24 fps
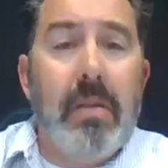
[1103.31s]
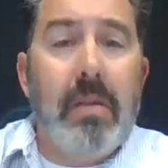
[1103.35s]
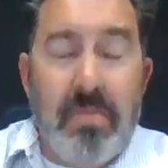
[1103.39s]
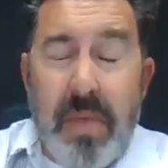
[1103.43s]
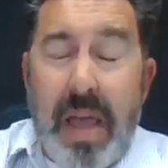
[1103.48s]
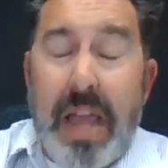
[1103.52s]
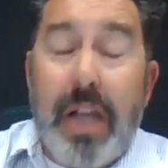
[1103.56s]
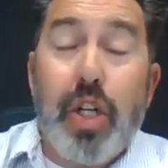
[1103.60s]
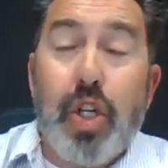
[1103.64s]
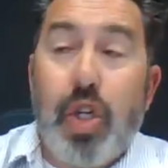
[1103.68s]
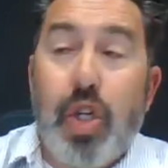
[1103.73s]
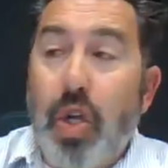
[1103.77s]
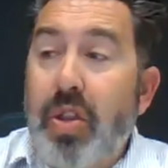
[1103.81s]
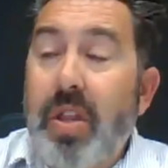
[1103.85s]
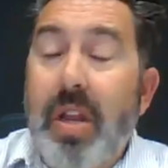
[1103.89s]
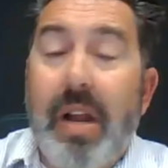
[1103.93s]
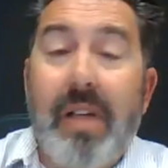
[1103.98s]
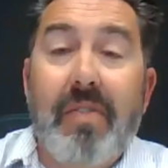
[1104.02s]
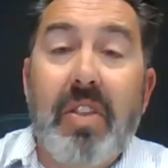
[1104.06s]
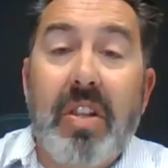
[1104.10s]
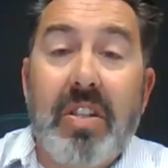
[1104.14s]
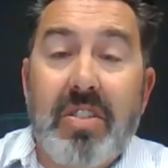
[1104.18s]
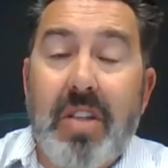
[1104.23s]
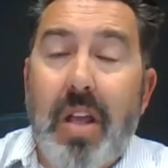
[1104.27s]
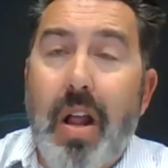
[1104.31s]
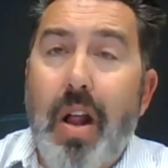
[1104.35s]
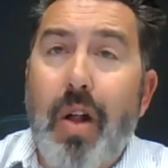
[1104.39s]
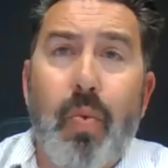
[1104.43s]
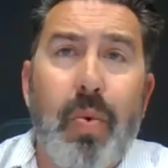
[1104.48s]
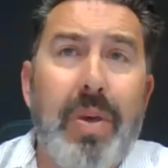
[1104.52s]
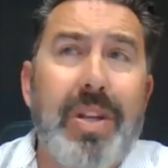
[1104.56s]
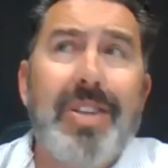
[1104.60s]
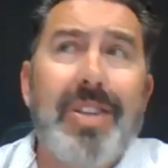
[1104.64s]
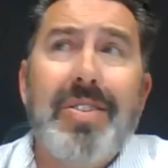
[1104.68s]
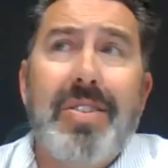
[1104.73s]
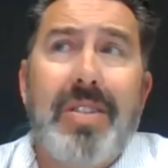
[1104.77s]
Make sure that everything's there.
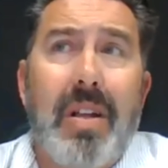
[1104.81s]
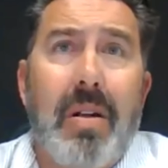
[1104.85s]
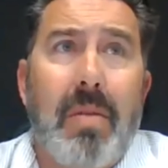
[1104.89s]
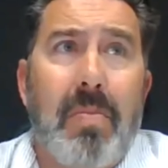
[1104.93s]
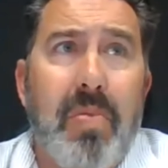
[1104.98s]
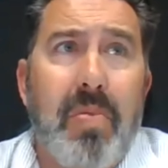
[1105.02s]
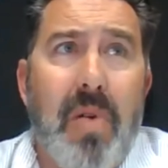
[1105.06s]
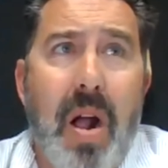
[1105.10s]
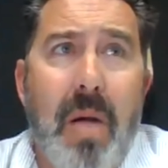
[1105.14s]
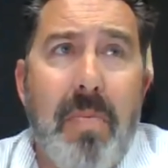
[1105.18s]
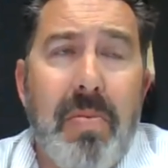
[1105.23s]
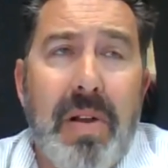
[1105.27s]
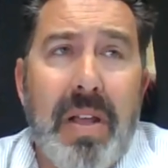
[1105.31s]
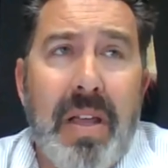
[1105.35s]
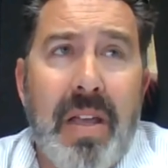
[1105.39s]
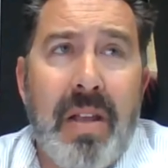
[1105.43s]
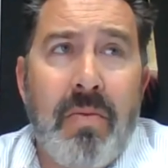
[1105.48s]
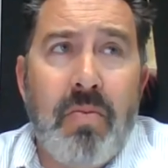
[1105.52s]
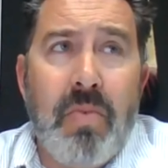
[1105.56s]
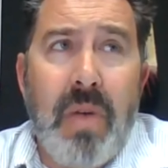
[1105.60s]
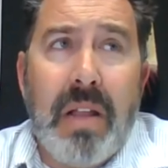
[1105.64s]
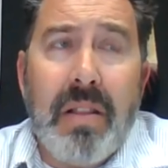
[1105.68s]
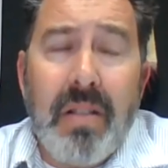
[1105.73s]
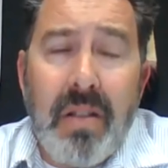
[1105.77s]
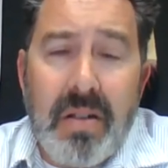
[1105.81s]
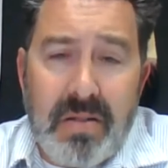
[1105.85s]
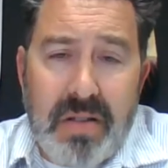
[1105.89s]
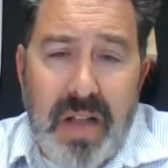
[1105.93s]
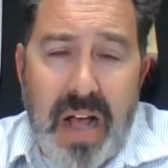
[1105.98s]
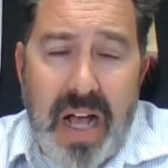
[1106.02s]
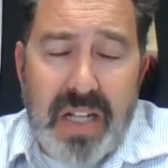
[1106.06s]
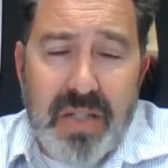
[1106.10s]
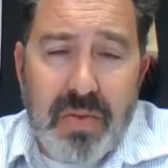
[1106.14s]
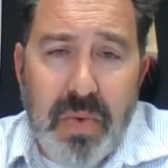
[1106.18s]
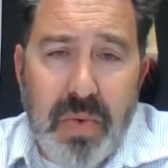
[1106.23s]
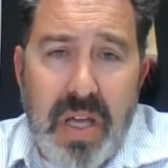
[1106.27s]
We just did a property in Redlands
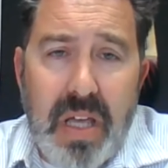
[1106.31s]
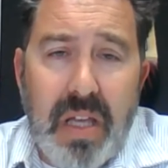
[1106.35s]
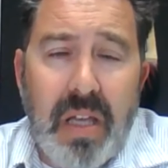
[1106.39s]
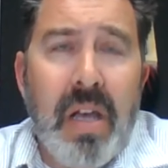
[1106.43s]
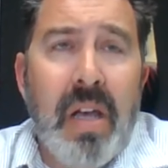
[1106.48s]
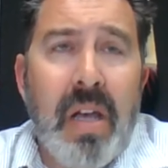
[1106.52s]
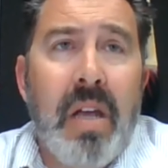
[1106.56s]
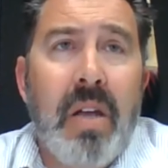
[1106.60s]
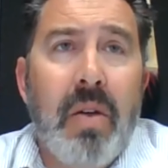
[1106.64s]
last week.